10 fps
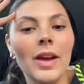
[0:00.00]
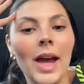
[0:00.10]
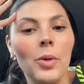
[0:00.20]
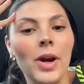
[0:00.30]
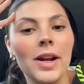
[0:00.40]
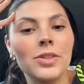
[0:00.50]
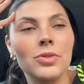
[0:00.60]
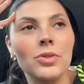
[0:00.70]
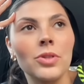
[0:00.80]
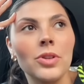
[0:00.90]
I work at a
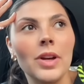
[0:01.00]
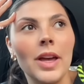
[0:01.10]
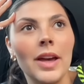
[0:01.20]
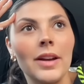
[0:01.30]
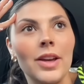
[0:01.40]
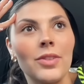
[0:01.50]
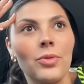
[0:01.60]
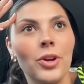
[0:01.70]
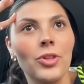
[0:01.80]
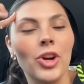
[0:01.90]
school, and a
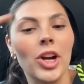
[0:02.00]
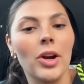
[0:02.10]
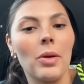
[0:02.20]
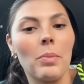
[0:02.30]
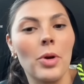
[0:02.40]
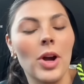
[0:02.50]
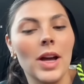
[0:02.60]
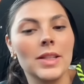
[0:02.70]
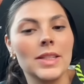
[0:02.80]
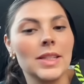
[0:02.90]
fourth grader
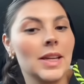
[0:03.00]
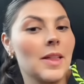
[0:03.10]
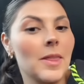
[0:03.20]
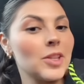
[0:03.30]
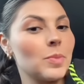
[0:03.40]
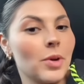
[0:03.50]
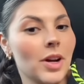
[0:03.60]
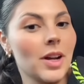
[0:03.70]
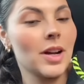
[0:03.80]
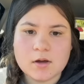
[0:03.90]
brought this book.